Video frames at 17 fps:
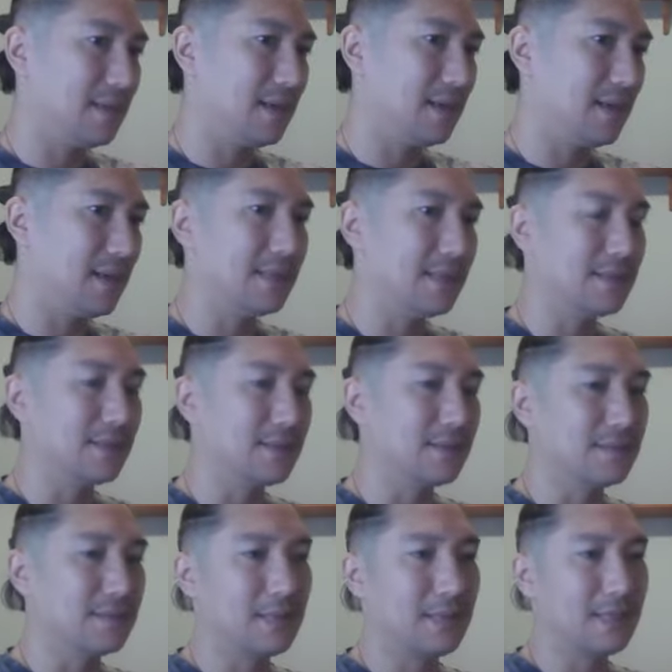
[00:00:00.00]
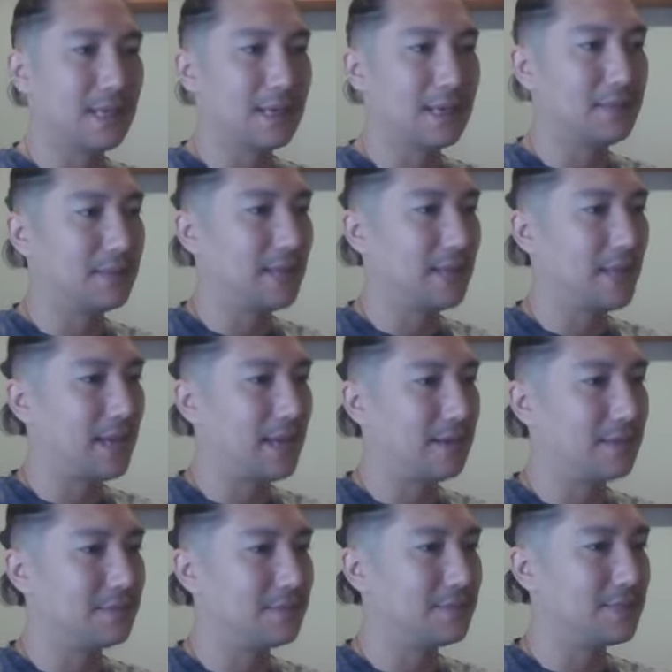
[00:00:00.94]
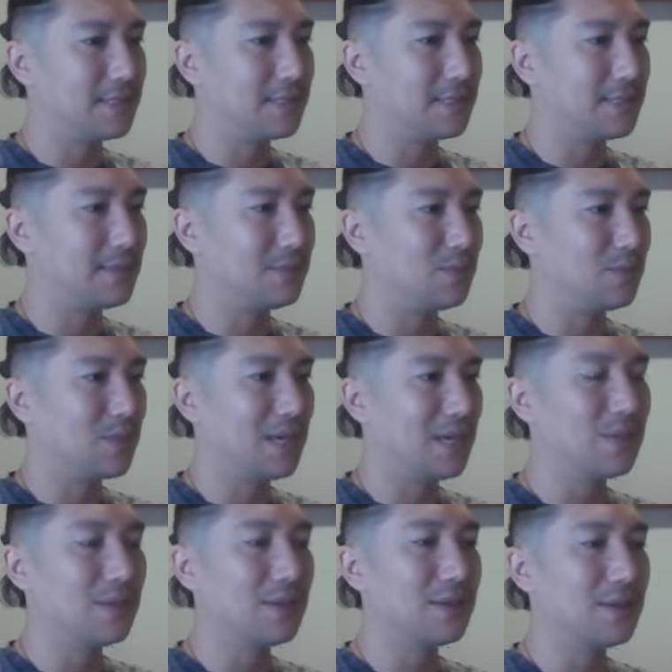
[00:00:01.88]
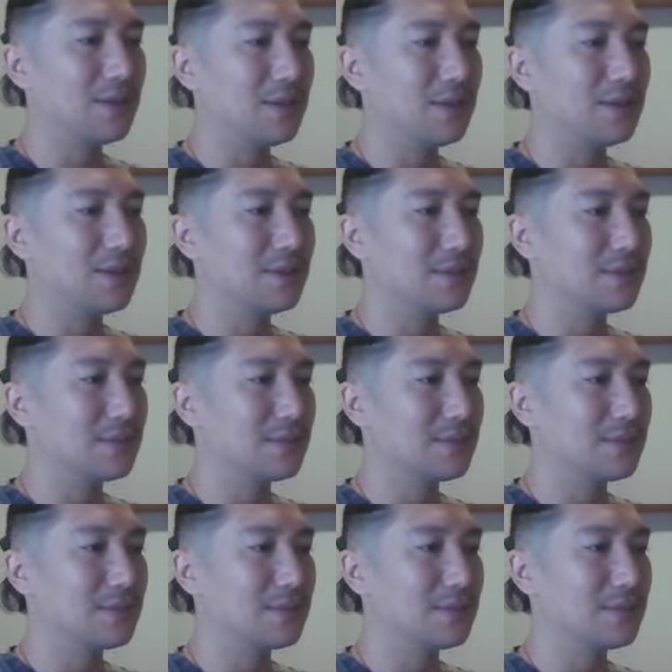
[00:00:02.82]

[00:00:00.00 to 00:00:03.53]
I don't think I would have the wherewithal